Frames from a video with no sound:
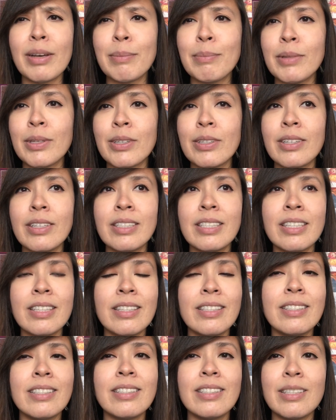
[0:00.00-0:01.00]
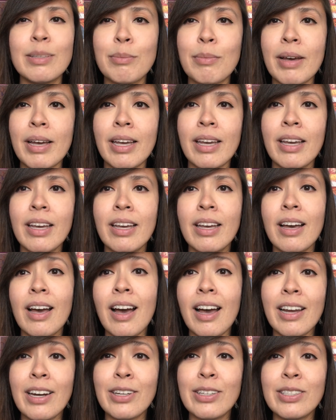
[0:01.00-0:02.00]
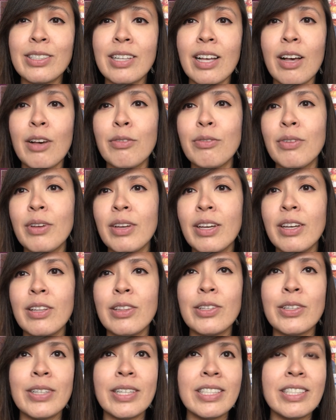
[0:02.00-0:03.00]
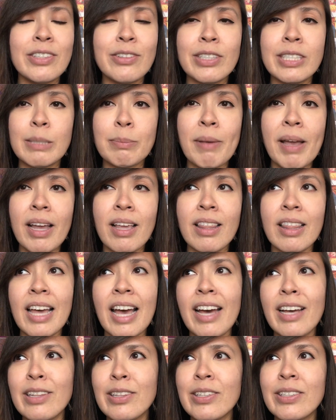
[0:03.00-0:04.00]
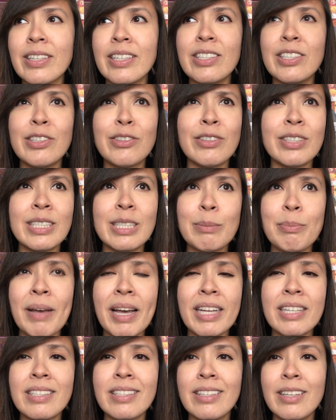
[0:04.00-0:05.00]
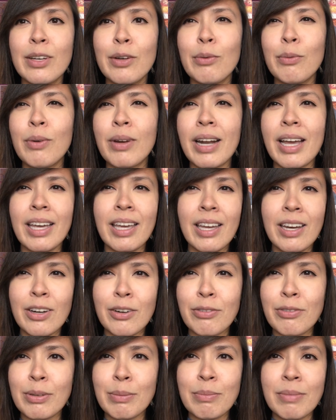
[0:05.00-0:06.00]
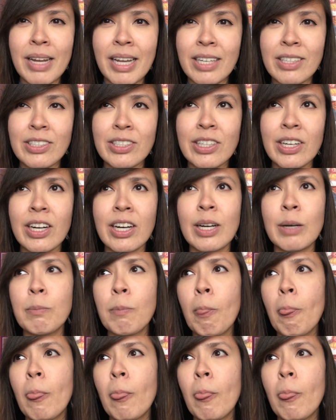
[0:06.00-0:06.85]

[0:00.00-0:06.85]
I'm learning to listen to my higher self, learning to respect that, learning to respect what I hear from nature.